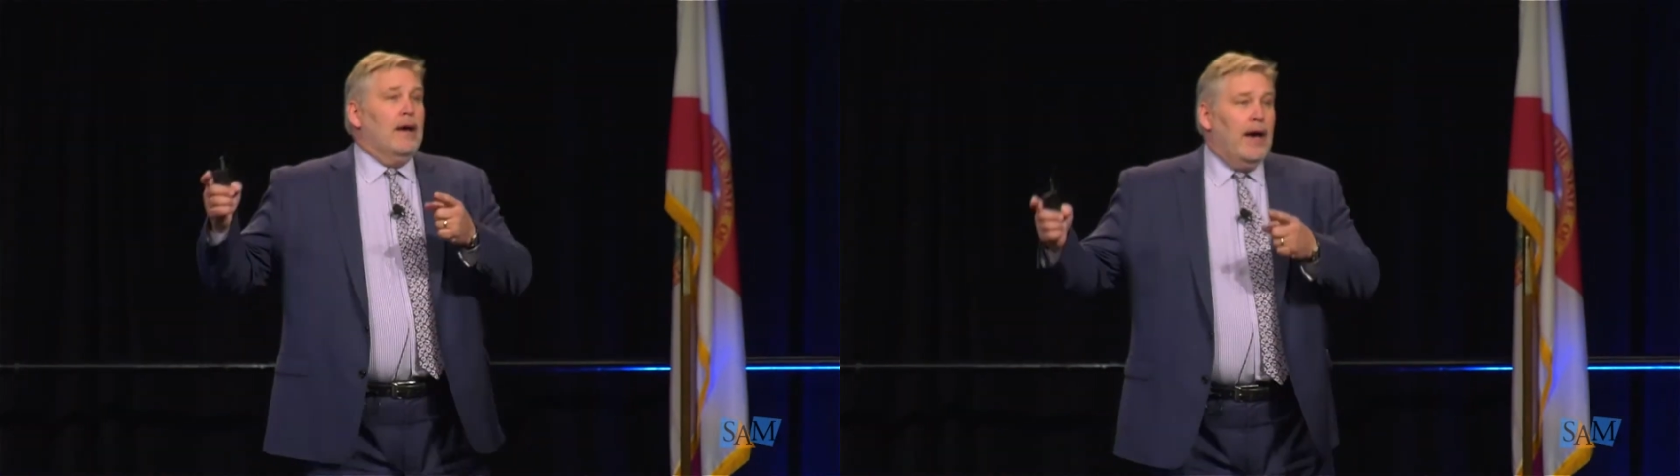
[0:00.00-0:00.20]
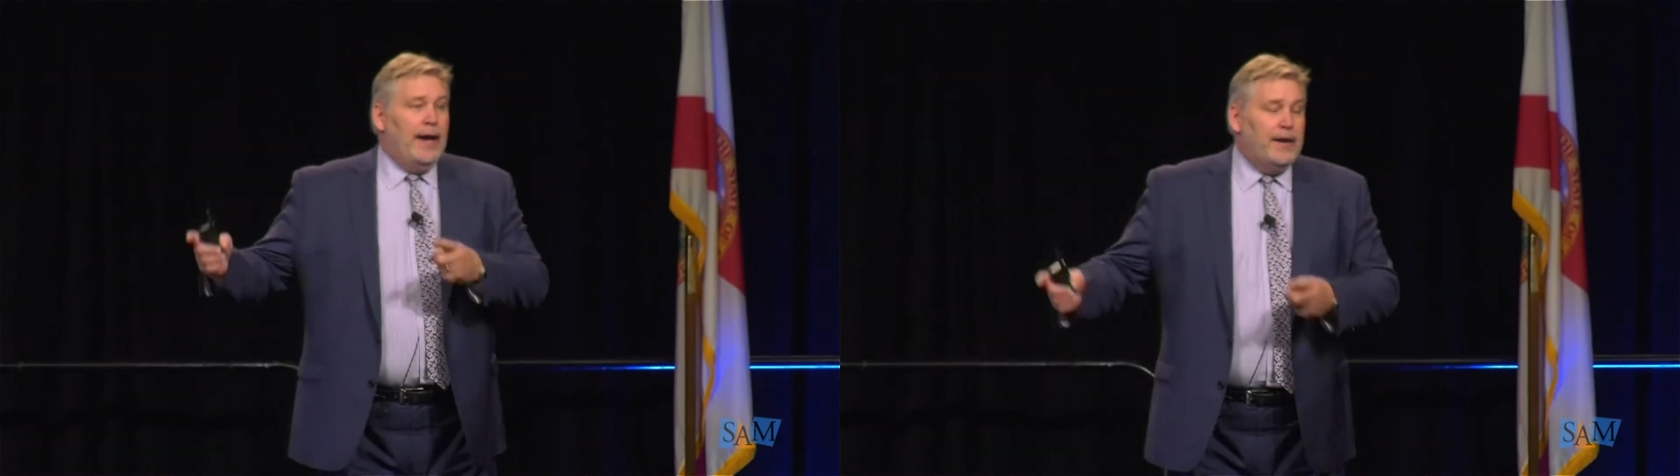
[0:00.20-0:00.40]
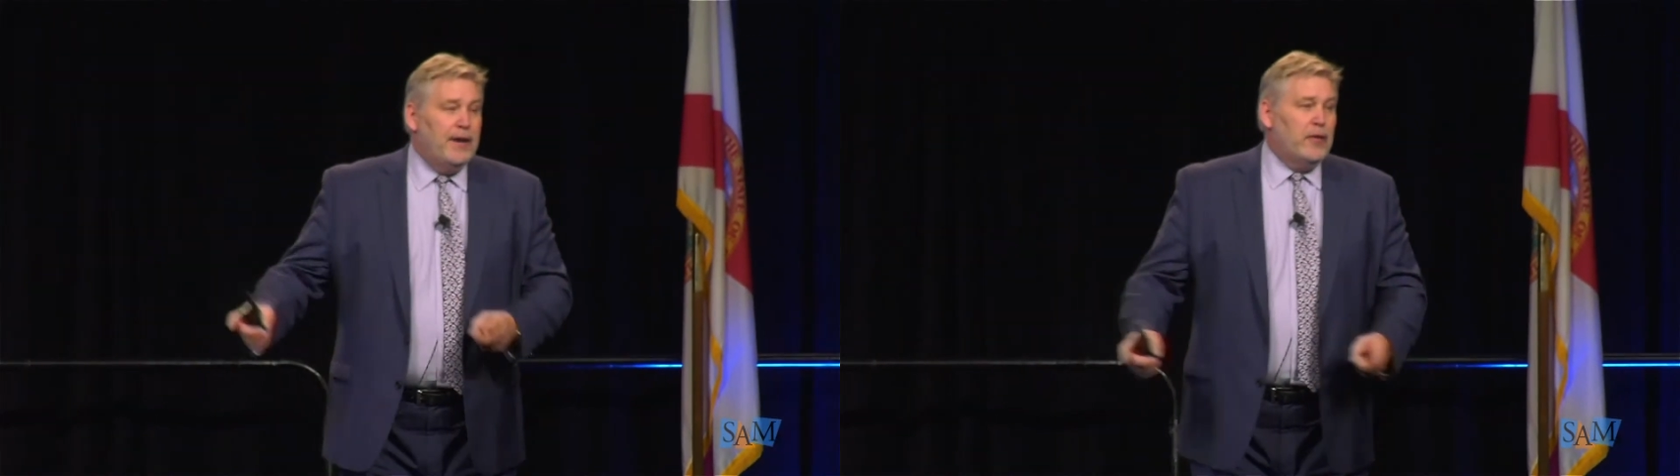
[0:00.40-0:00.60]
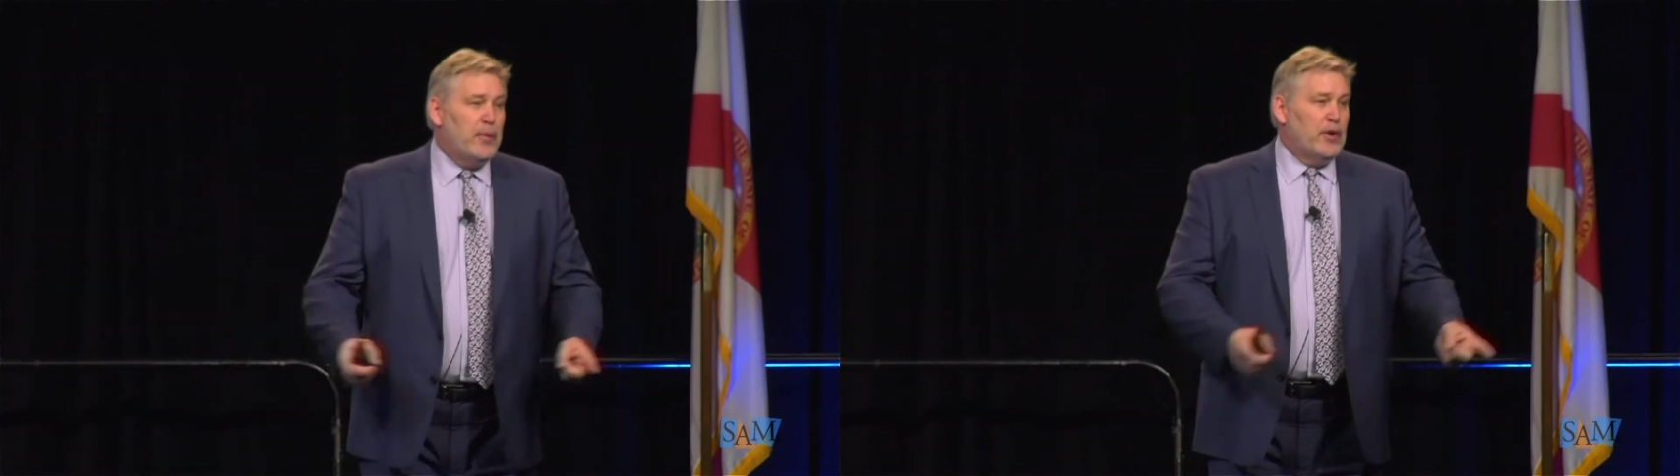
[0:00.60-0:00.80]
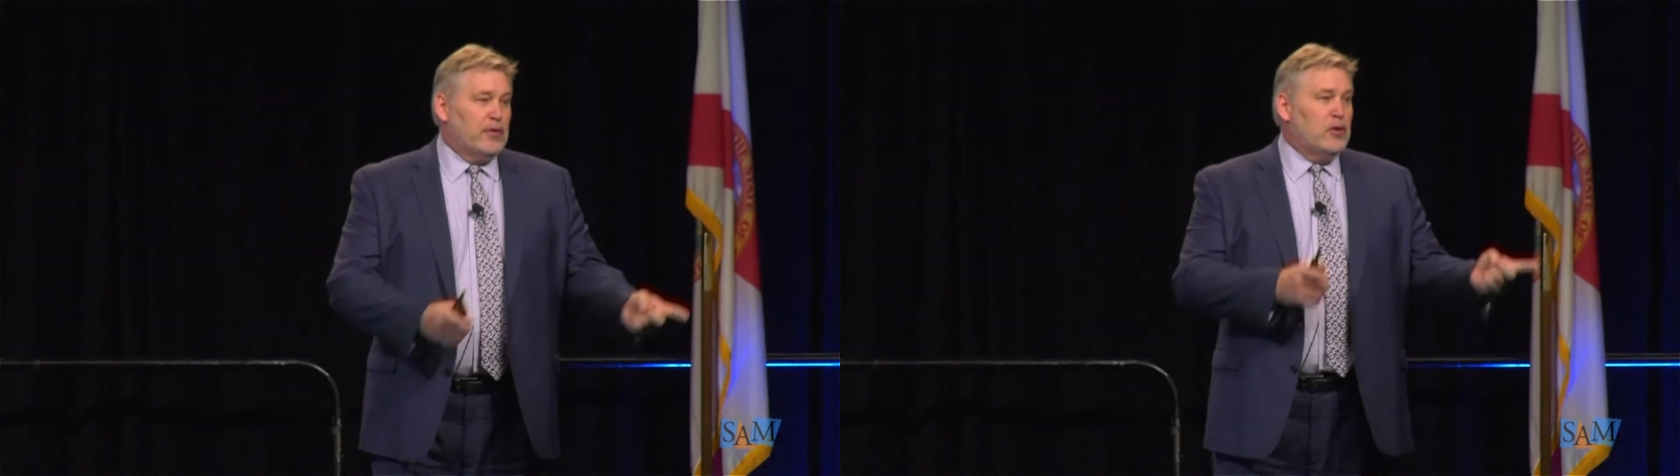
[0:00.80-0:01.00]
I had another
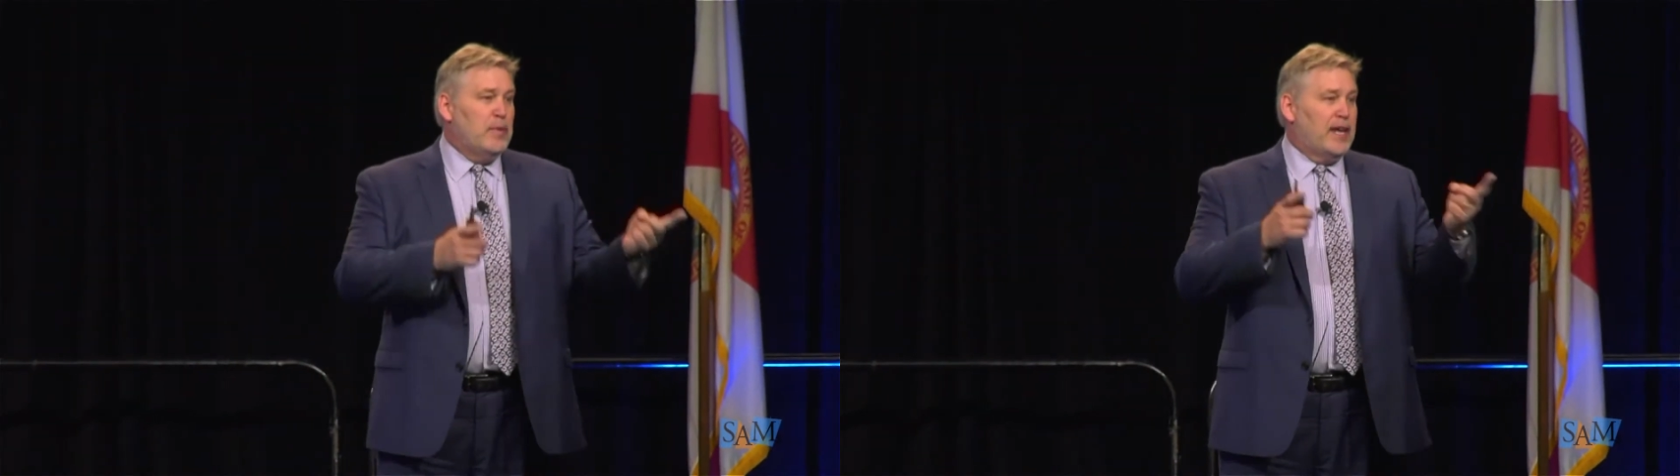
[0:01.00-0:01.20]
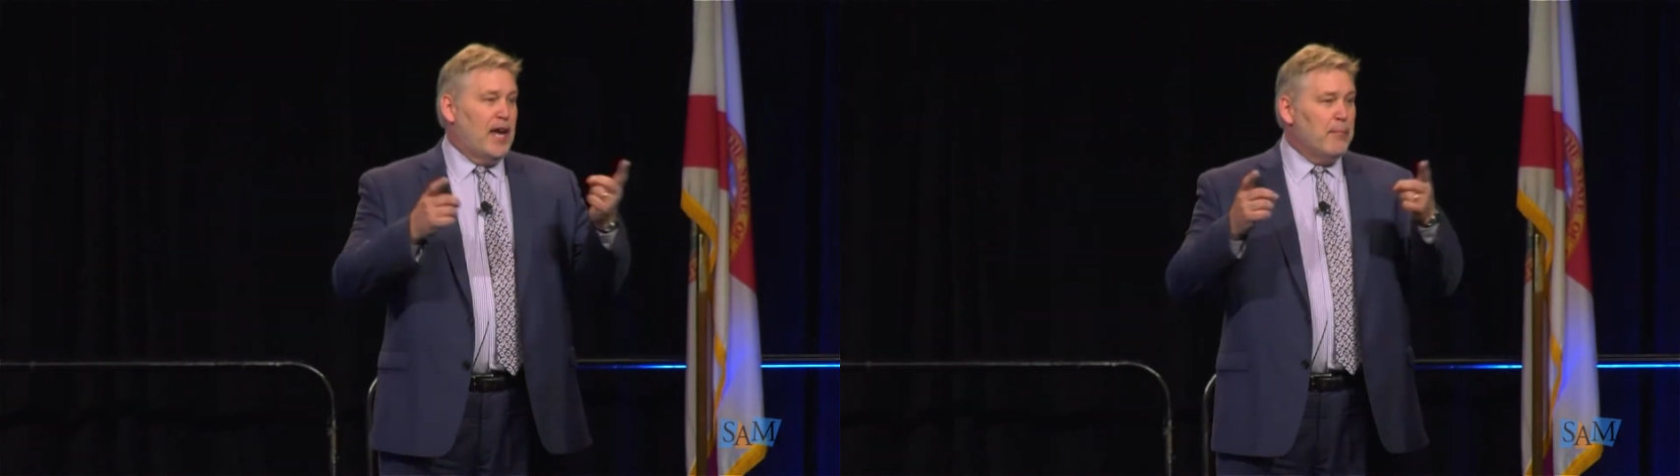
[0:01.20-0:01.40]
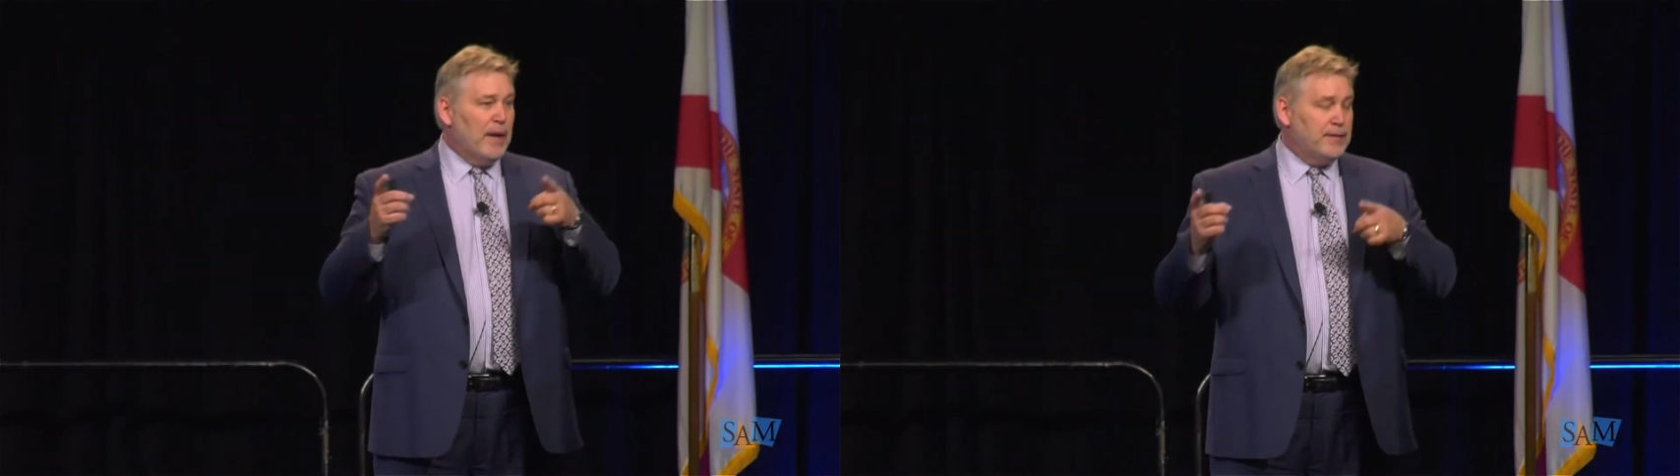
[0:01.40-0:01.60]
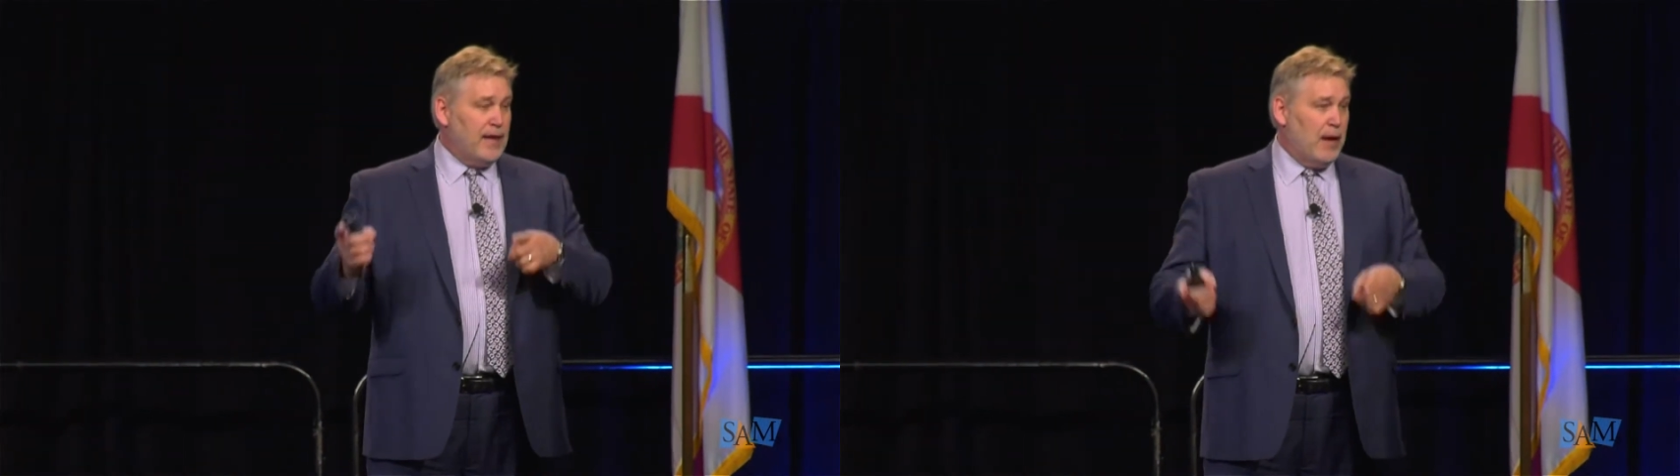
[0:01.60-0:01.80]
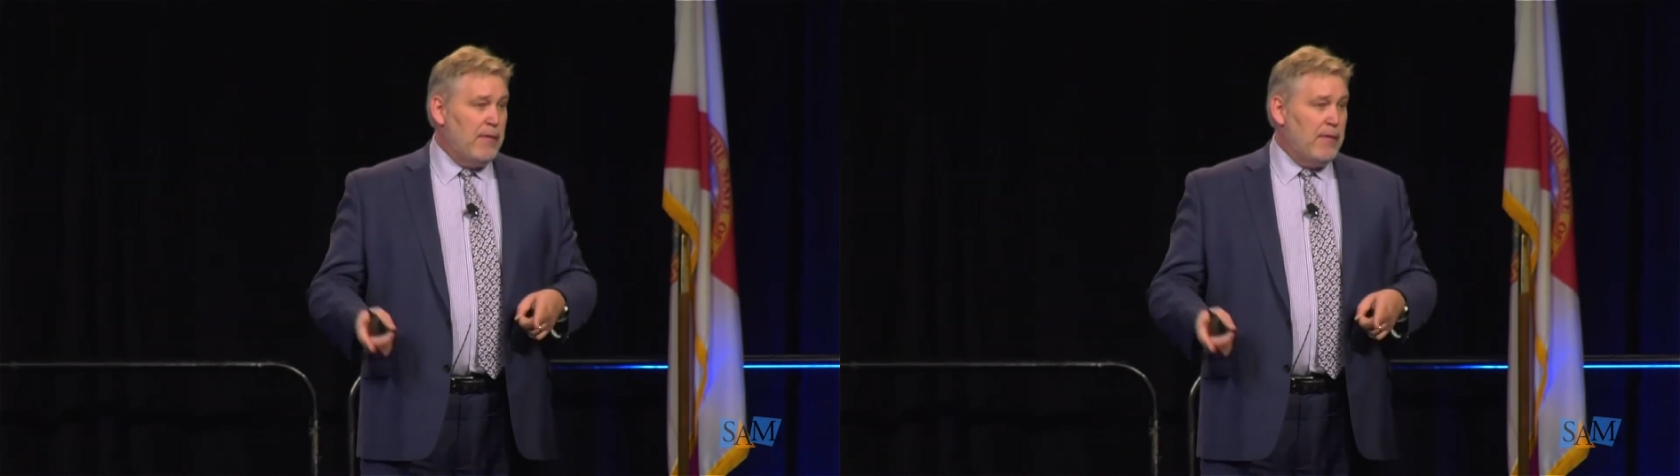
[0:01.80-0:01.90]
person who became my Sam,